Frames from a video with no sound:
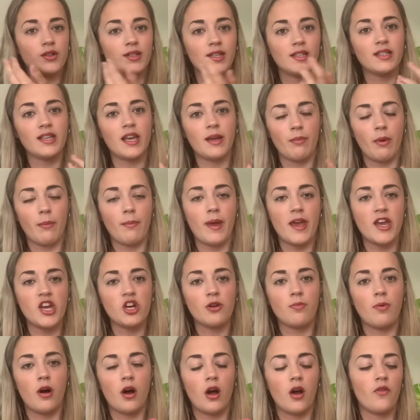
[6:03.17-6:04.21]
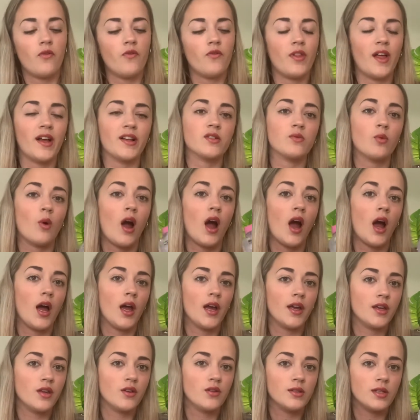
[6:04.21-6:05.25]
it to take my makeup off. That's what I
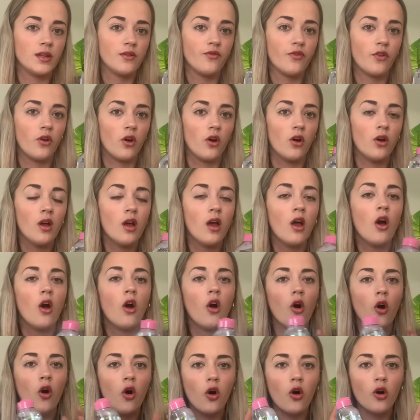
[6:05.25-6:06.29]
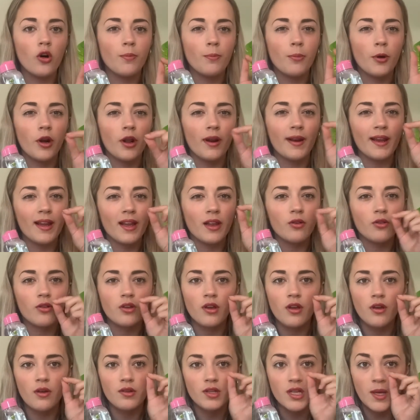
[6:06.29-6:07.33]
use it for. Or put it on a little
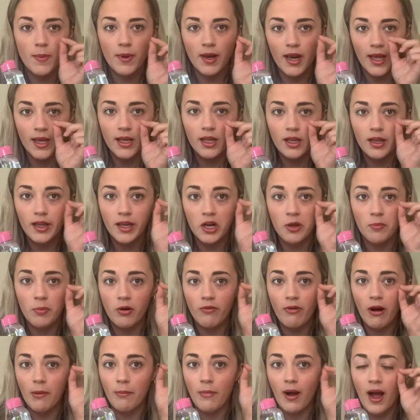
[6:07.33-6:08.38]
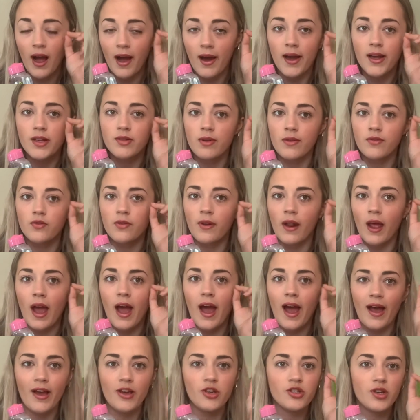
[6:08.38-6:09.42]
Q-tip and like clean up around my eyes when I've done like
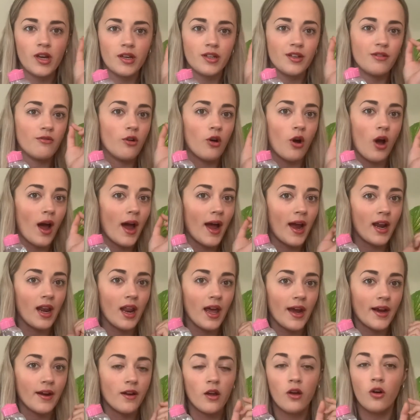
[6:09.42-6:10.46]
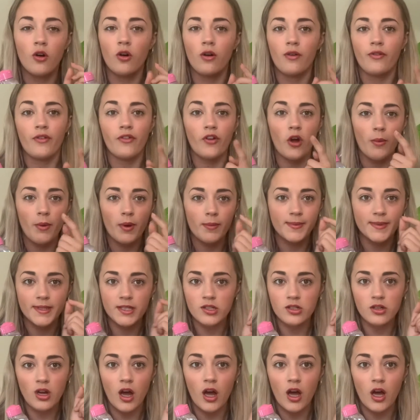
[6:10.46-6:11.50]
eyeshadow or eyeliner, or if I've got a bit of
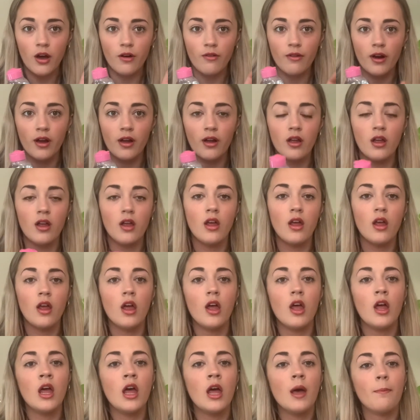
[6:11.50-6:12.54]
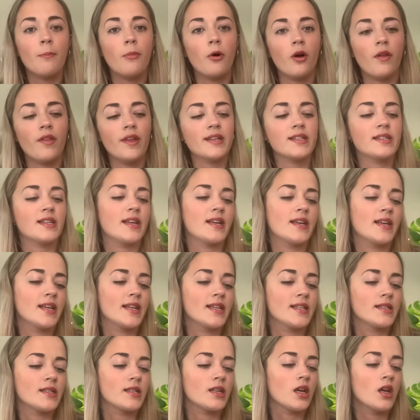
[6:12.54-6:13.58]
mascara. But this
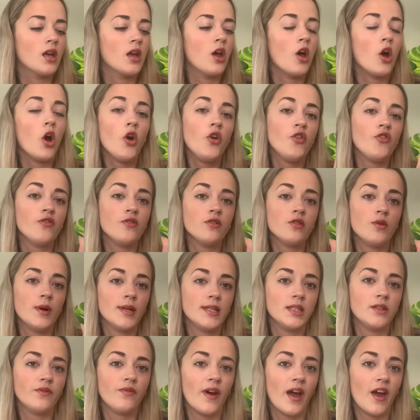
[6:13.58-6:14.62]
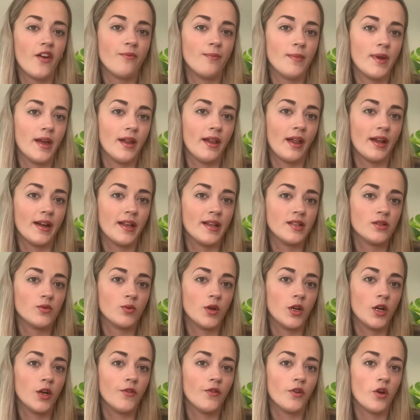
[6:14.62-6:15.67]
is 125ml and it's
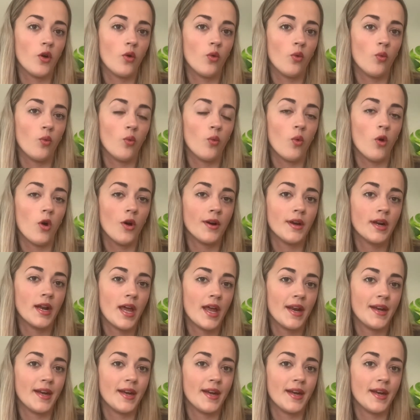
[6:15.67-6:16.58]
worth £1.99.